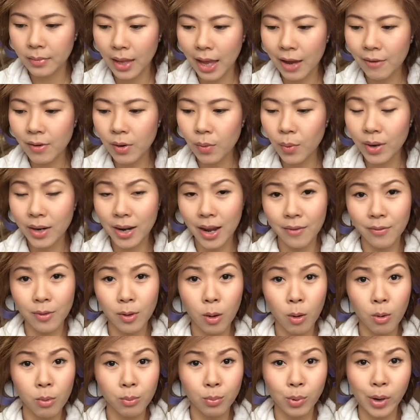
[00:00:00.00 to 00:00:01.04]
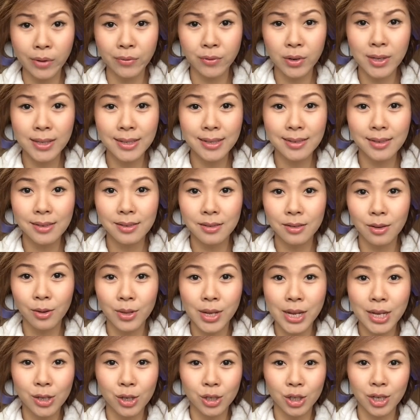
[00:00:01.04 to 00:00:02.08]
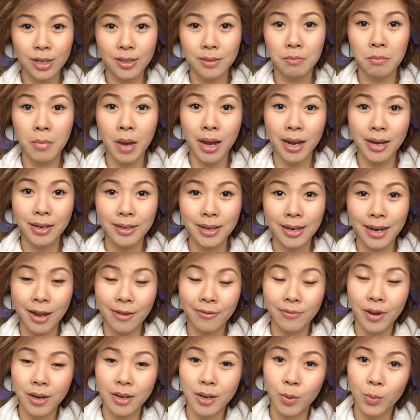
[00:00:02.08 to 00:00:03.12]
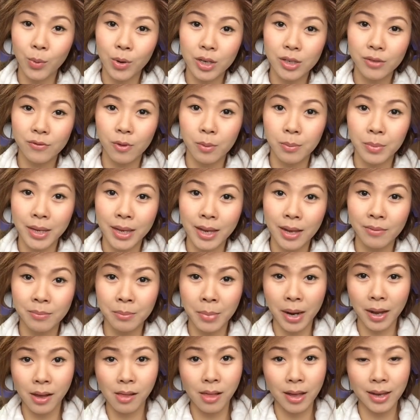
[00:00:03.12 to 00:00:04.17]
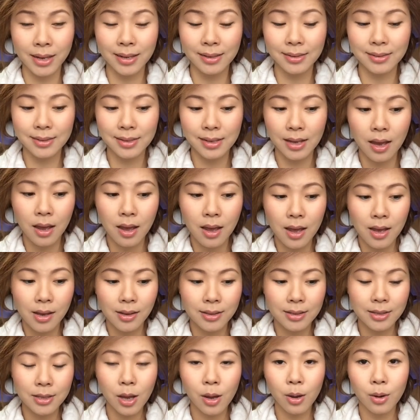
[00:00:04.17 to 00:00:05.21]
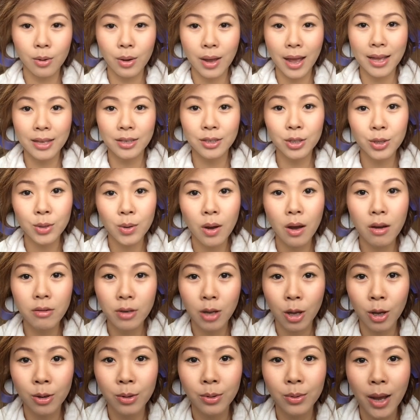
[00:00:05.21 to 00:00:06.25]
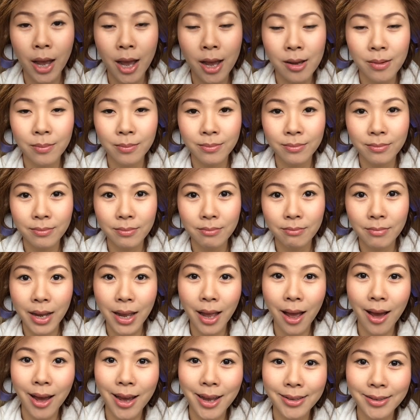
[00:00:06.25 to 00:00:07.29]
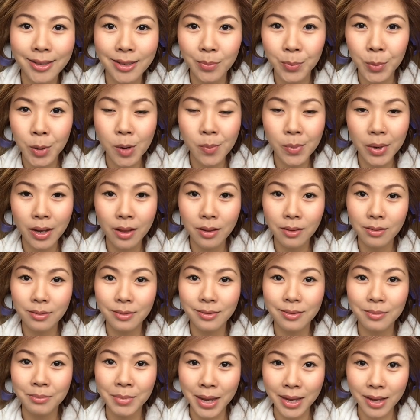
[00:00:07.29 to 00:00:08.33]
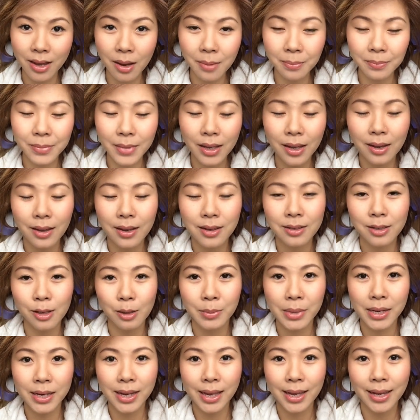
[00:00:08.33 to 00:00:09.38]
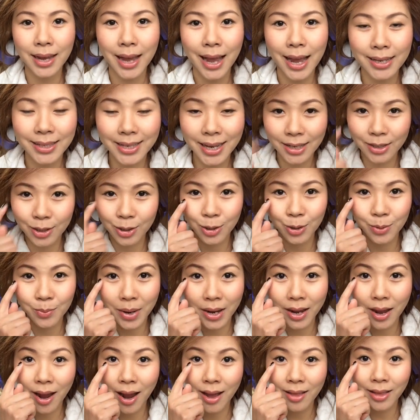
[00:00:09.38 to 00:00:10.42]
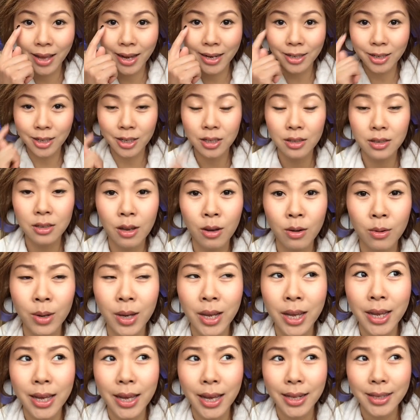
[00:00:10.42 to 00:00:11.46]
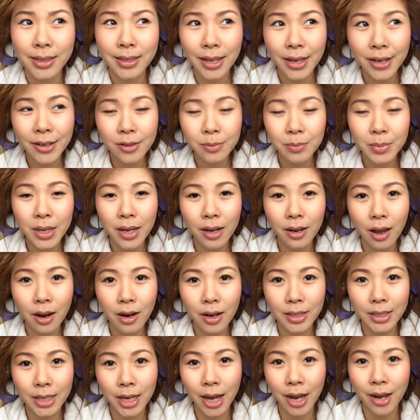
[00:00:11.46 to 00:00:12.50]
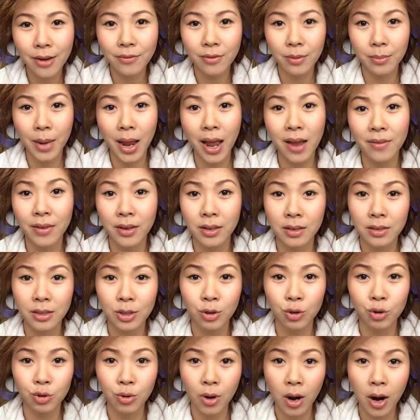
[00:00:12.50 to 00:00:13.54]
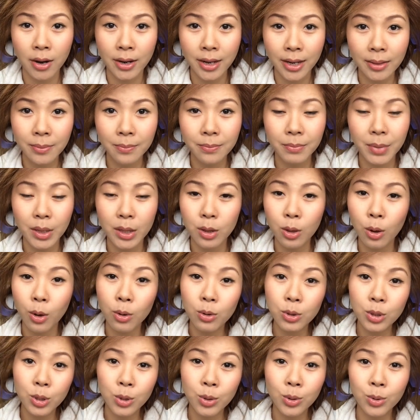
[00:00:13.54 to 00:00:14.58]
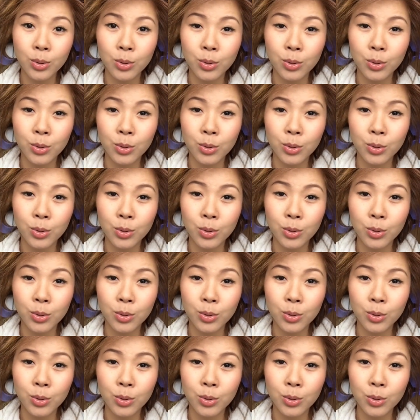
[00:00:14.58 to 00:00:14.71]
Everyone have their own preference, so these are just mine and I find it works for me and my clients. So as you all know, my eyes is permanent makeup, so meaning I tattoo my eyeliner. So it saves me a lot of time from having to draw it in, but those